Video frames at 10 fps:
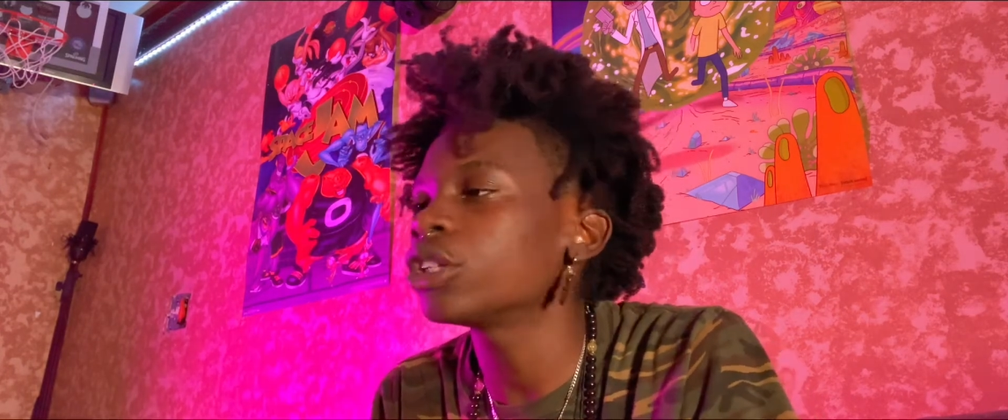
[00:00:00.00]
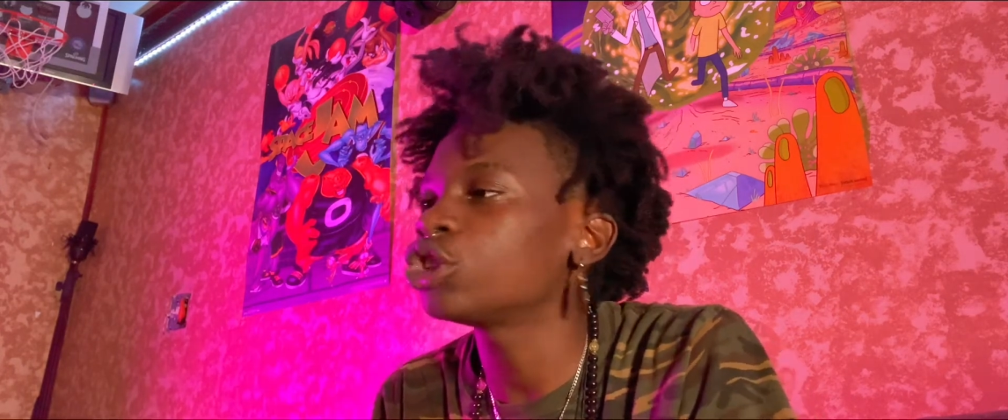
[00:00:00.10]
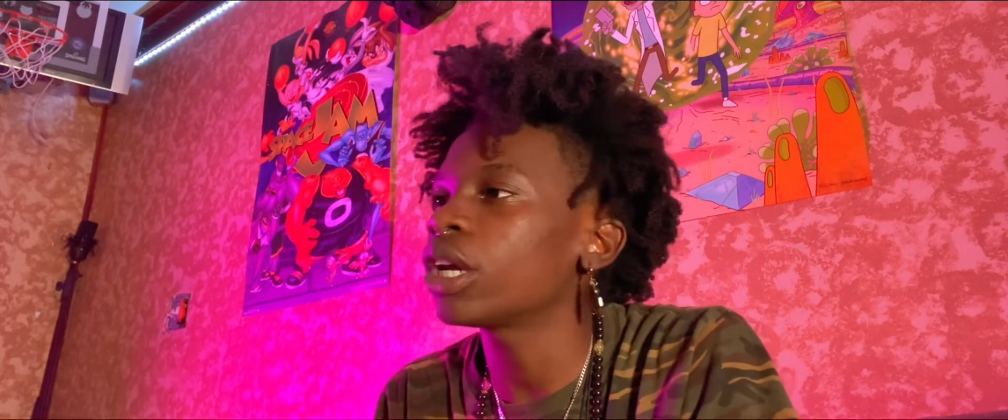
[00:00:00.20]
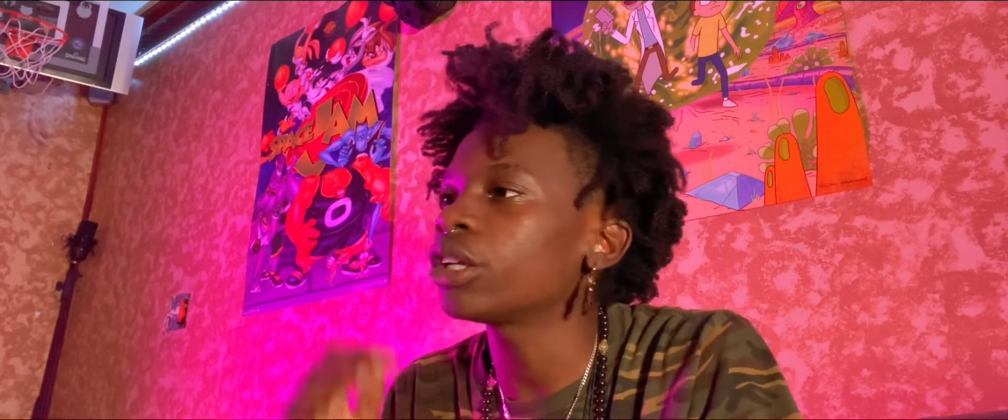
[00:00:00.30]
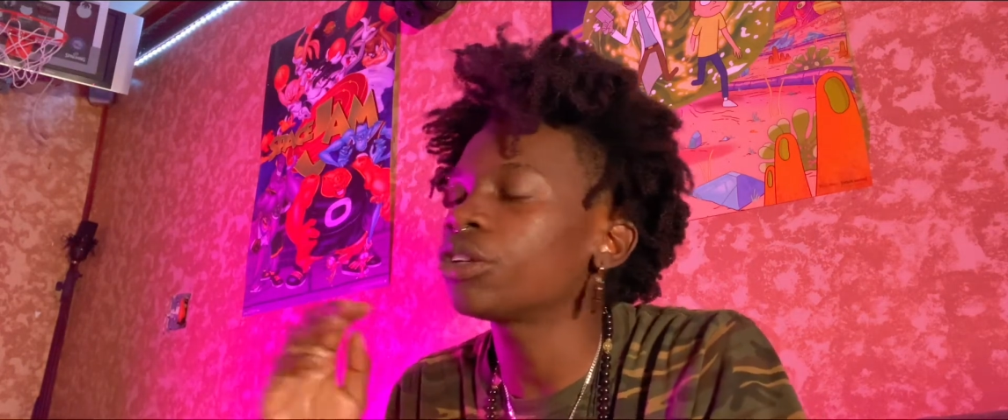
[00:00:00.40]

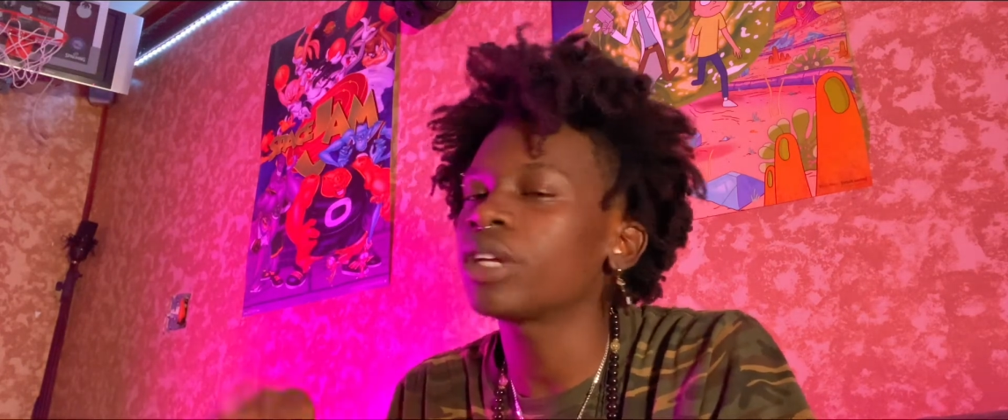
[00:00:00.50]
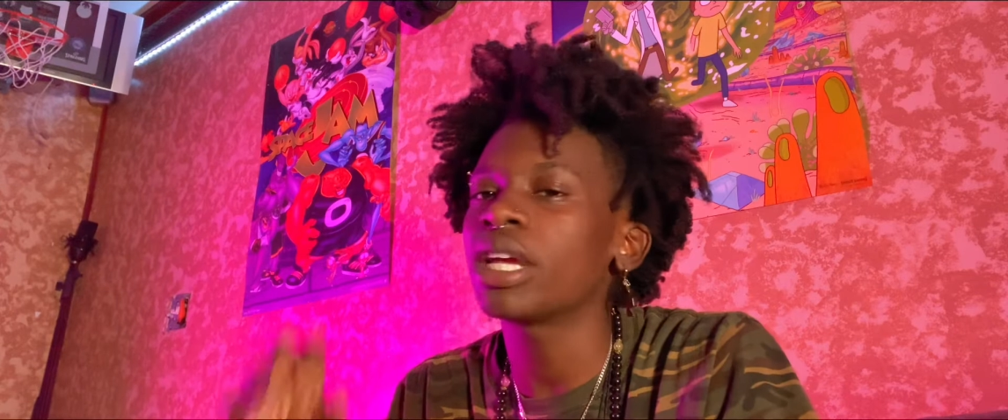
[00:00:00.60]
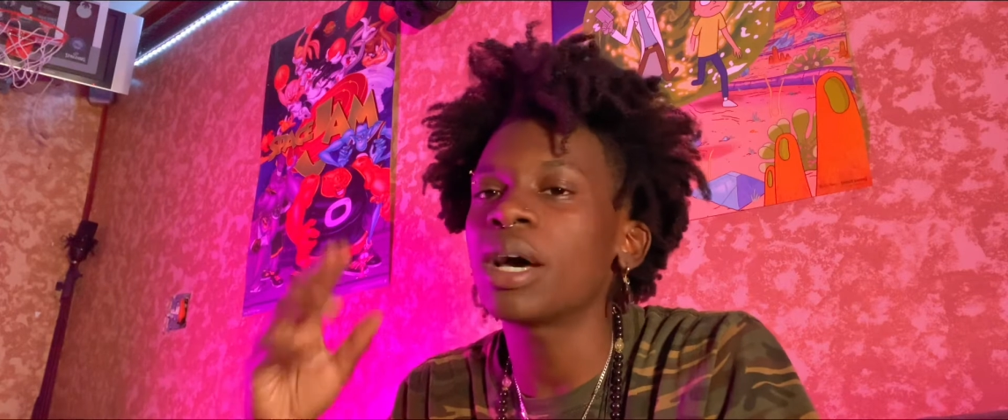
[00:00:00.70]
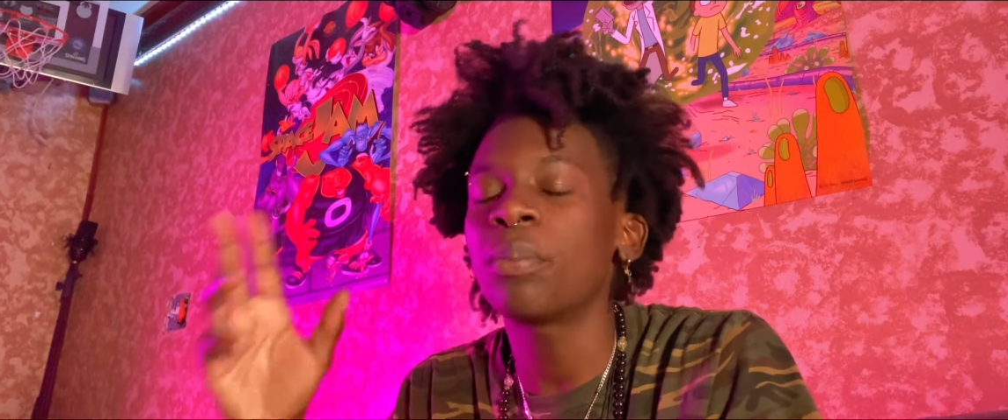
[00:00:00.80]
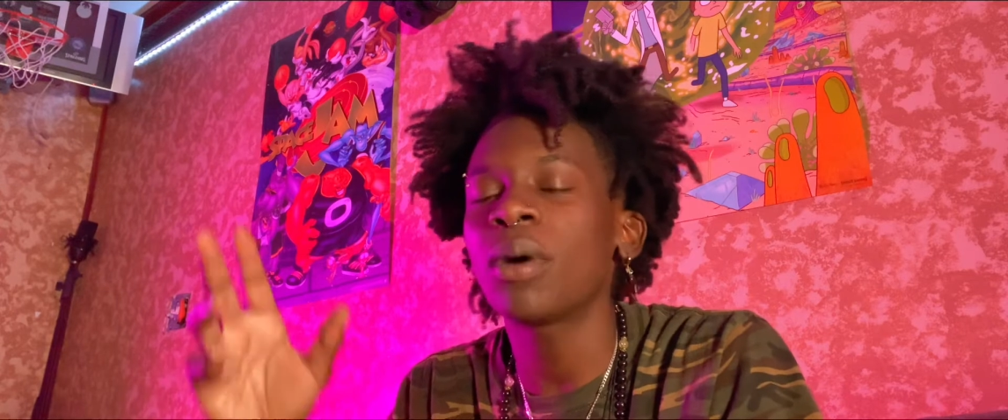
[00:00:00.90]
try to create
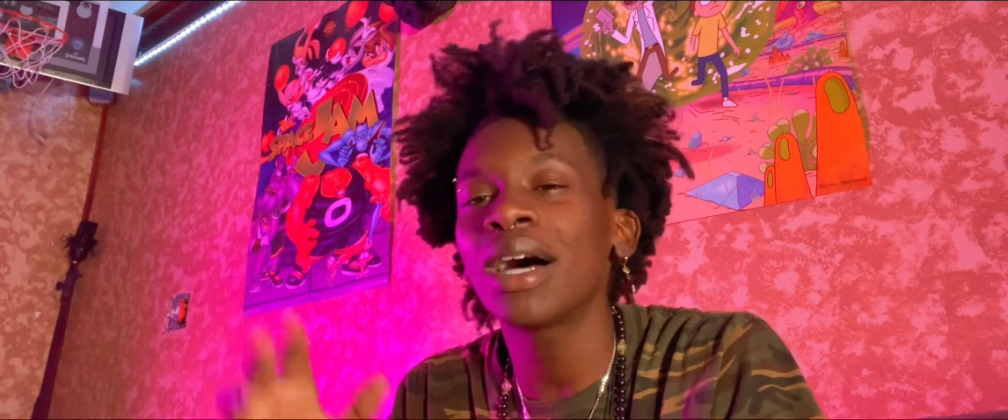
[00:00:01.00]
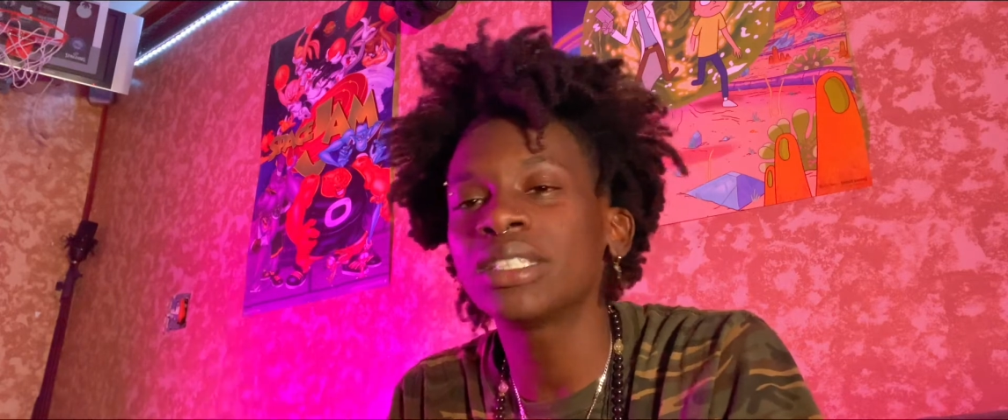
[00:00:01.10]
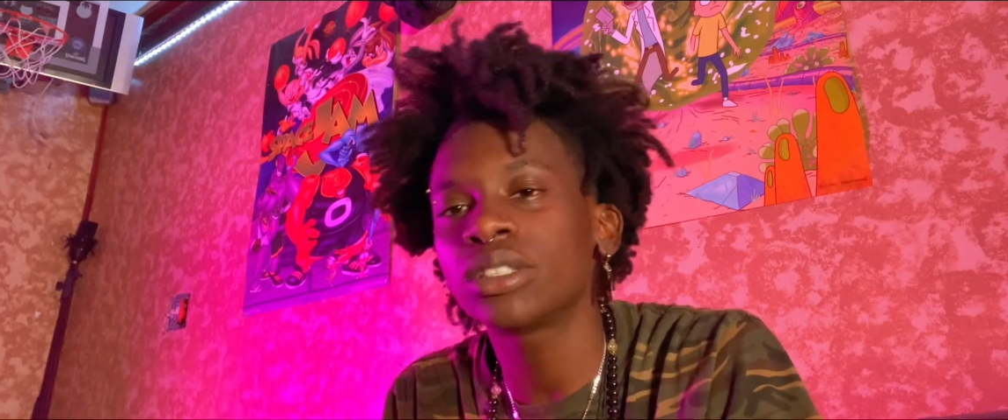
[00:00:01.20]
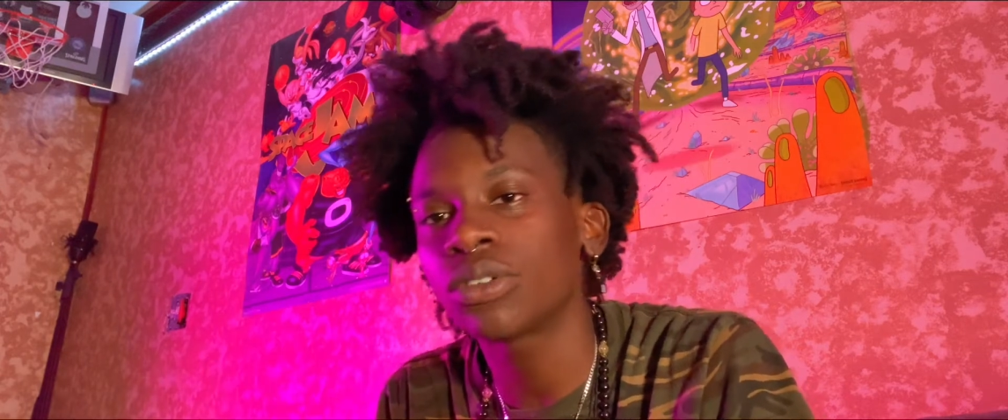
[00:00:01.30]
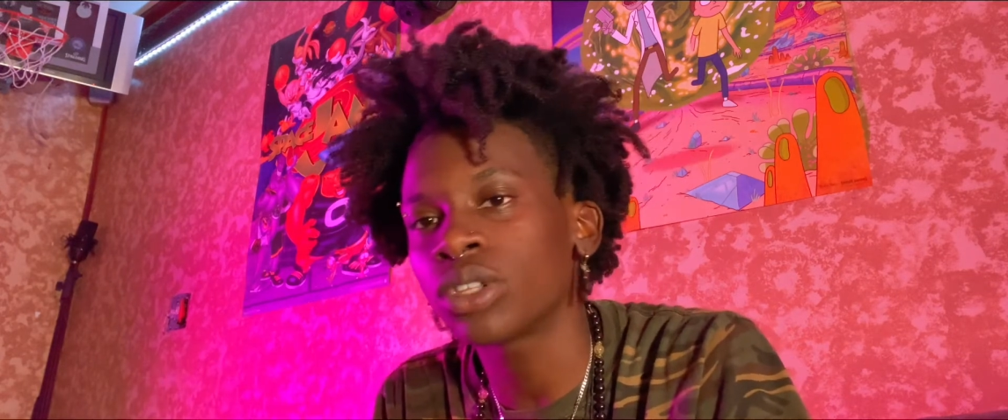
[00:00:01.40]
a
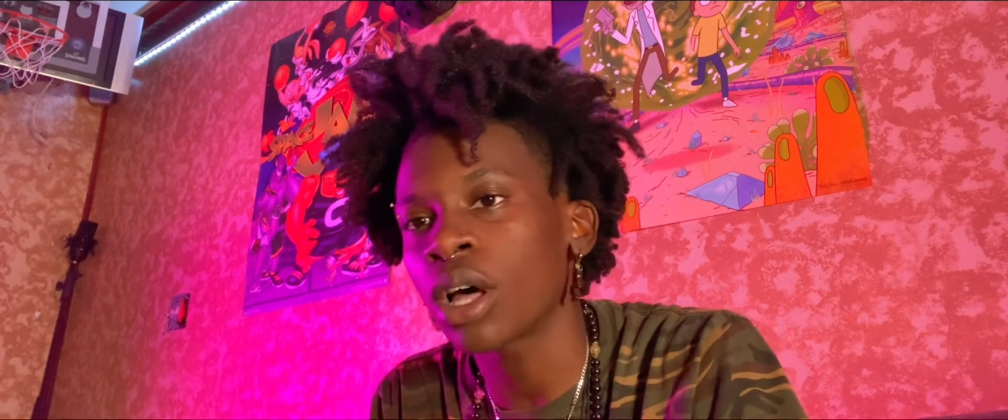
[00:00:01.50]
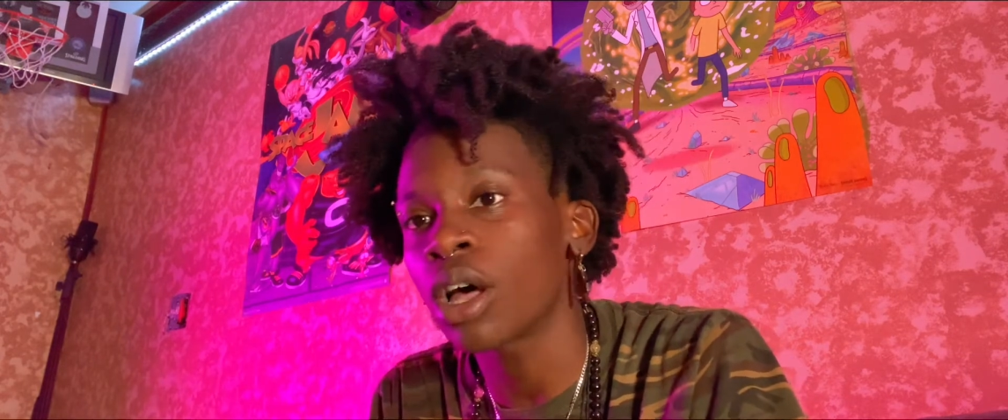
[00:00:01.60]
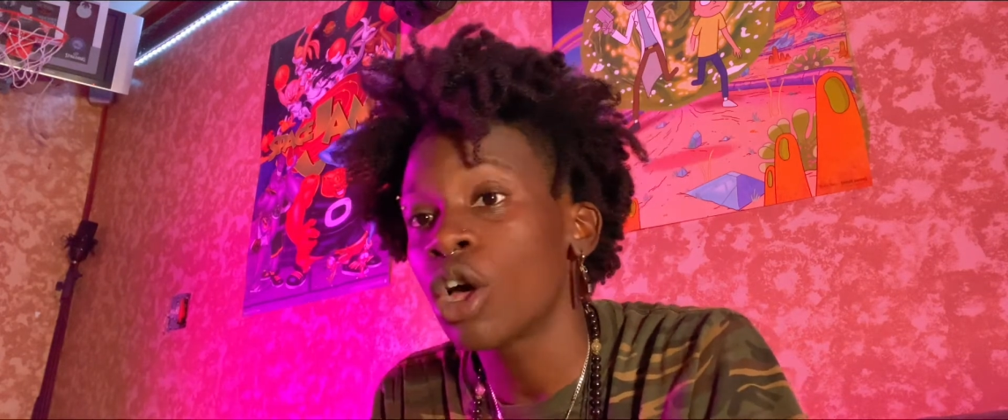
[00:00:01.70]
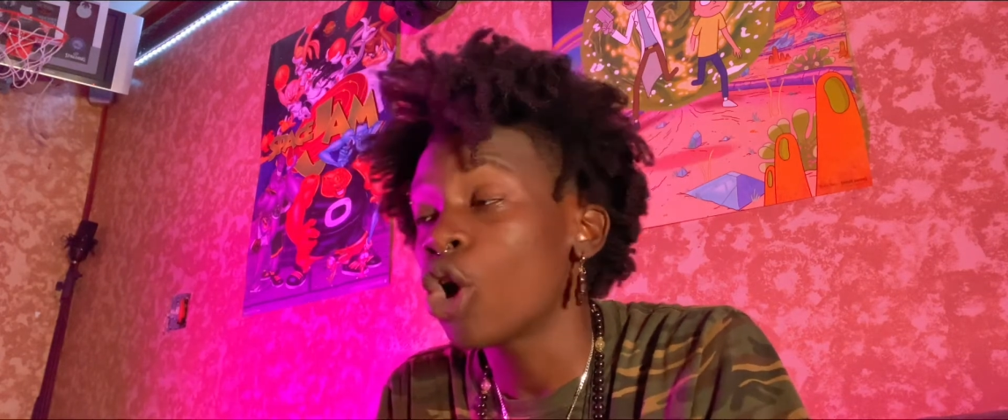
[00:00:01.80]
positive thought,